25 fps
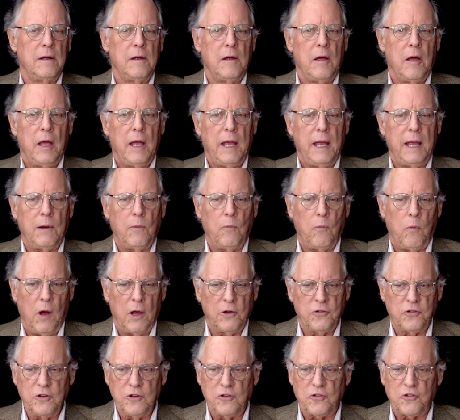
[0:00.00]
didn't. It
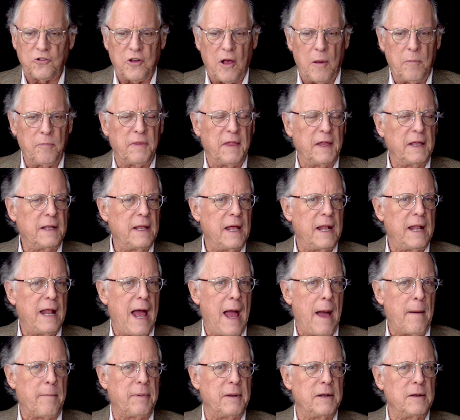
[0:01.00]
wasn't something that
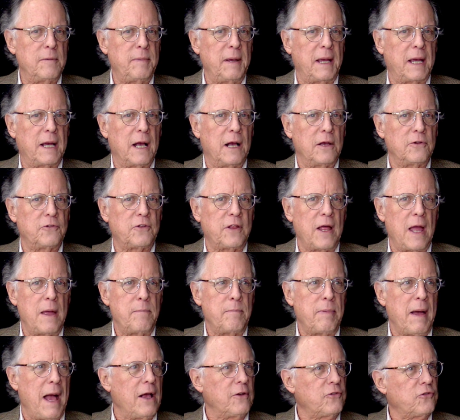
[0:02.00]
happened because they
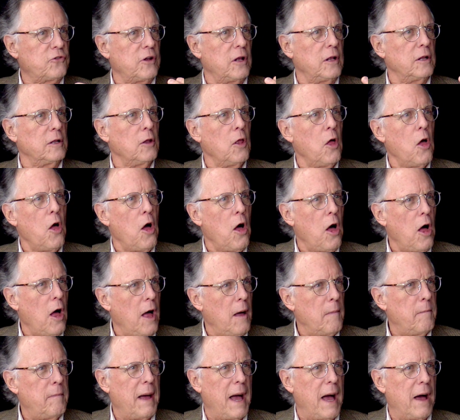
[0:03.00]
passed a
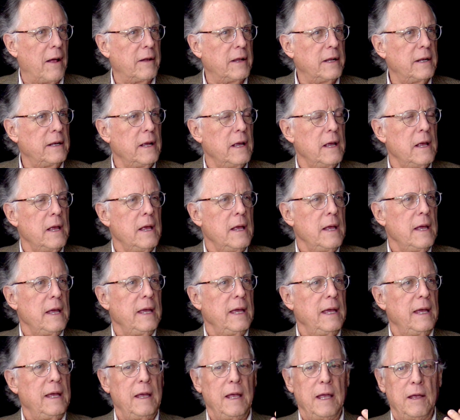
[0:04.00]
law right. about it.
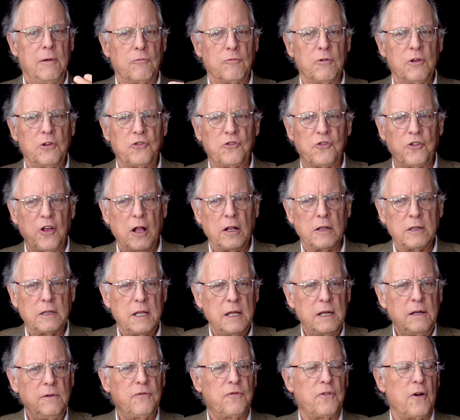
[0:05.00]
It
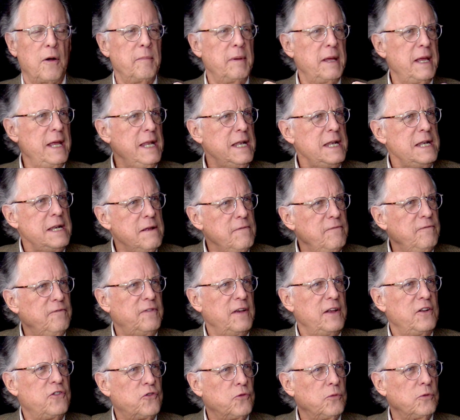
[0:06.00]
resulted from
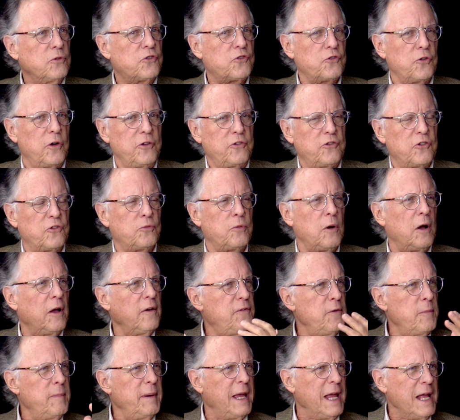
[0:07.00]
individual choices. Well,
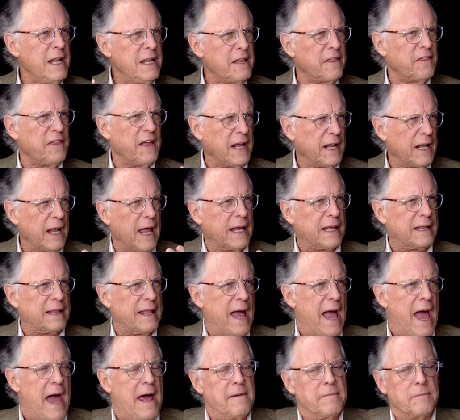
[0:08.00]
if you begin to think like
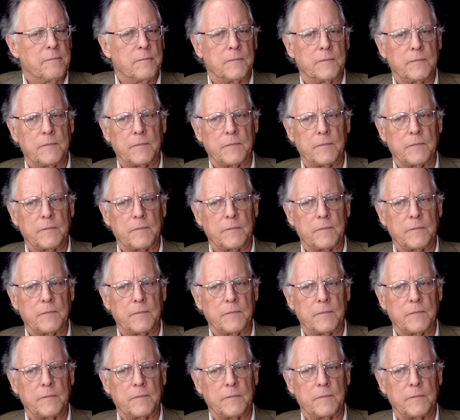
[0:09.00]
that,